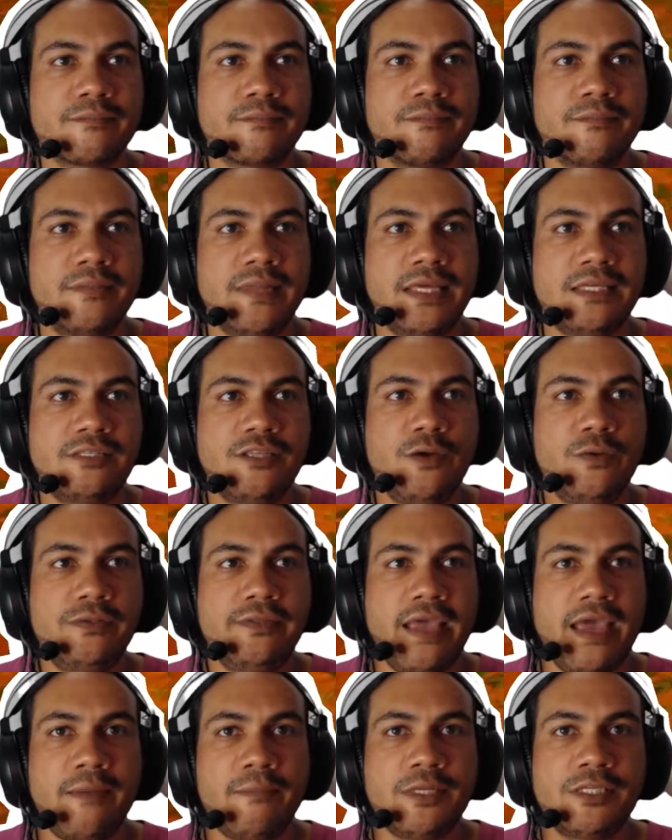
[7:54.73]
there's no
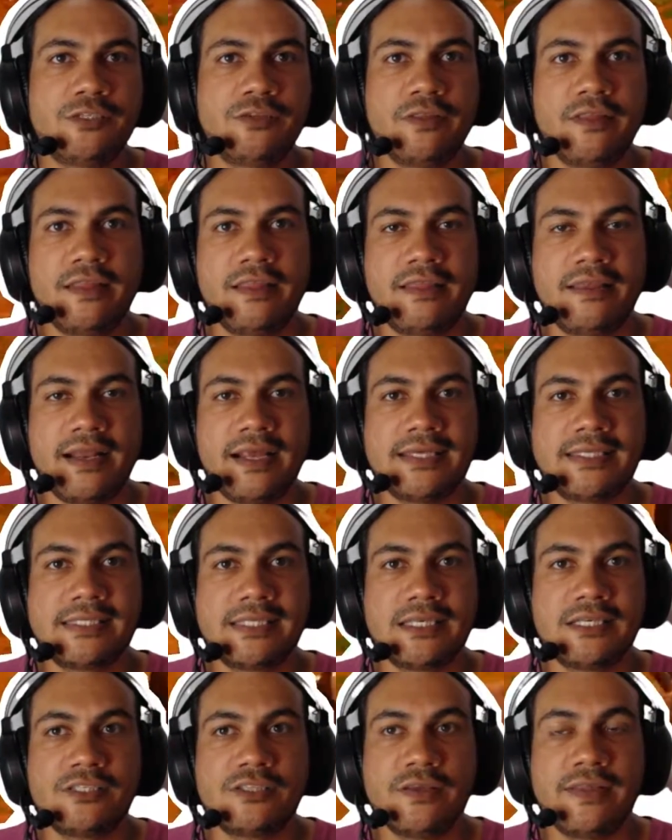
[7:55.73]
damage to the
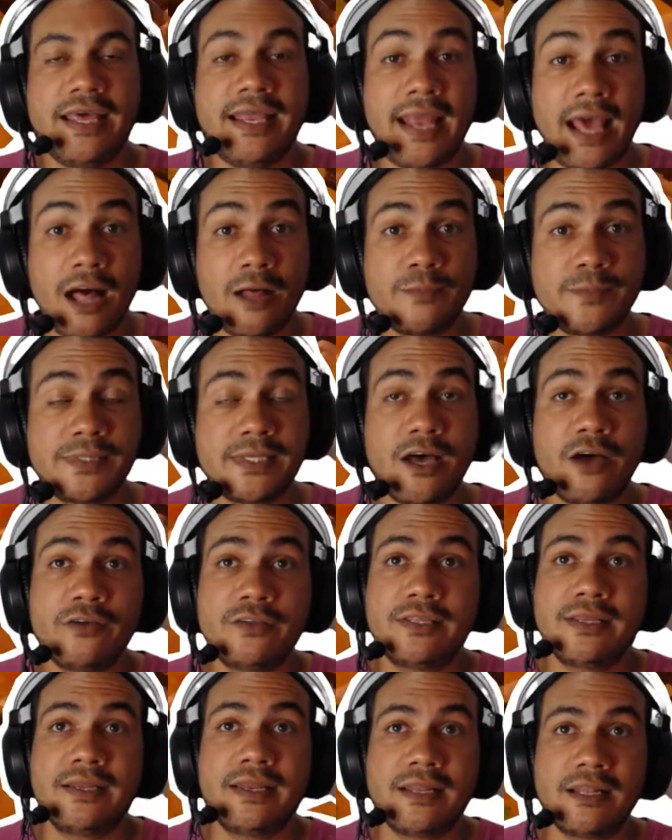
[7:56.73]
thruster, so that helps
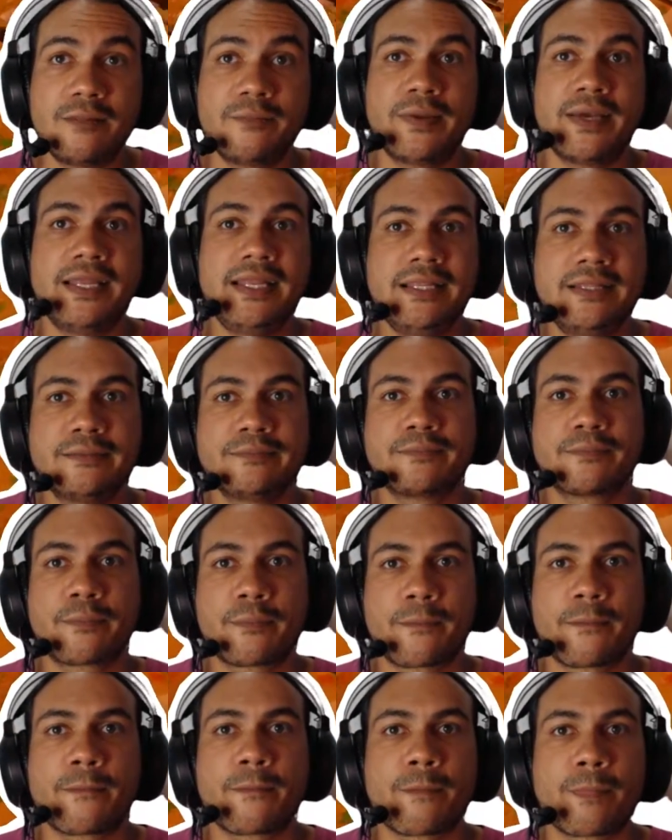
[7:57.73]
out a little bit.
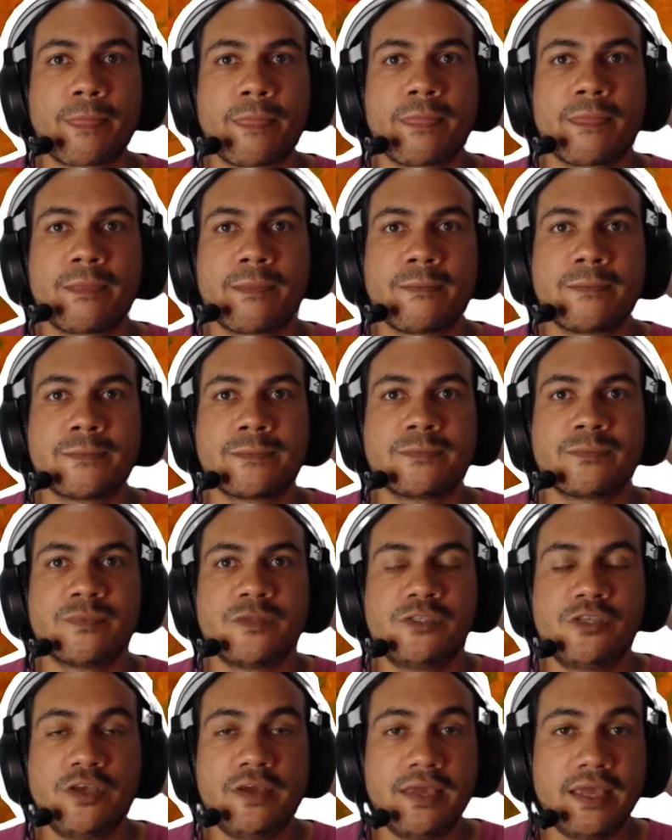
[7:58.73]

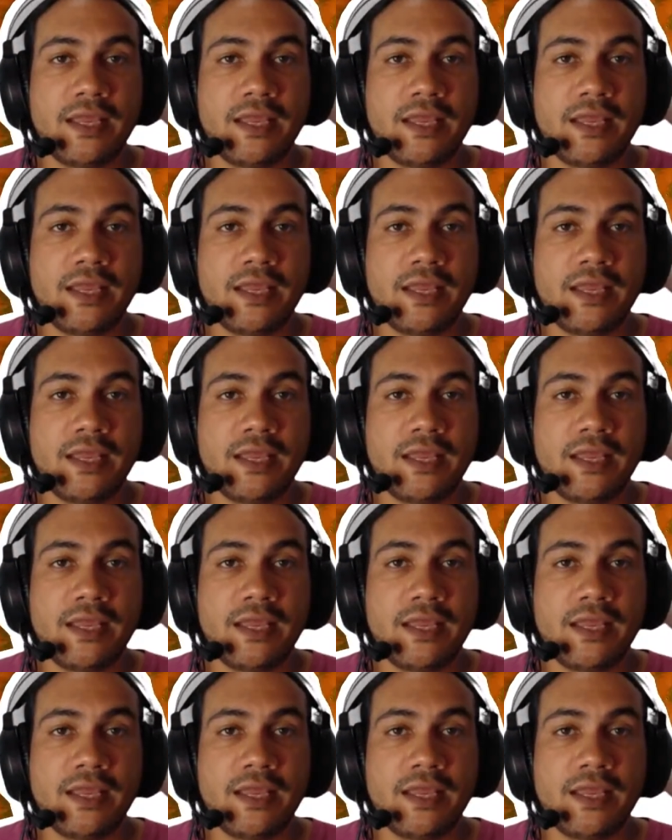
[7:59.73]
So you can